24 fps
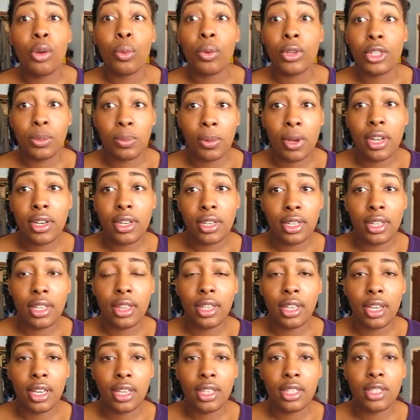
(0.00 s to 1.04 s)
respondent in
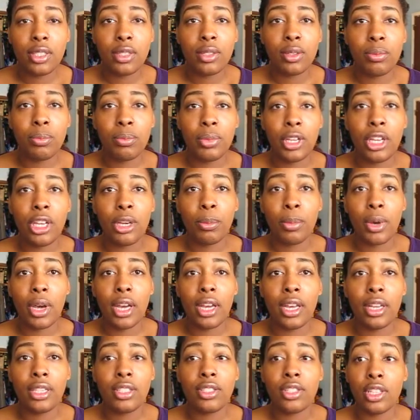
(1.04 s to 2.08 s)
the case, being
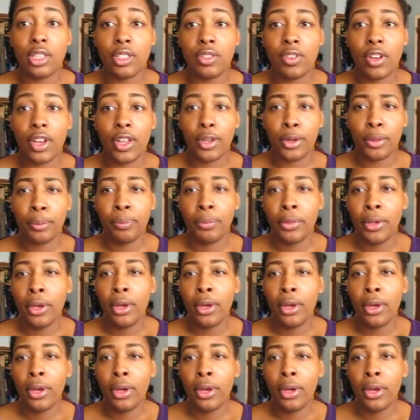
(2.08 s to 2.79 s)
my son's father,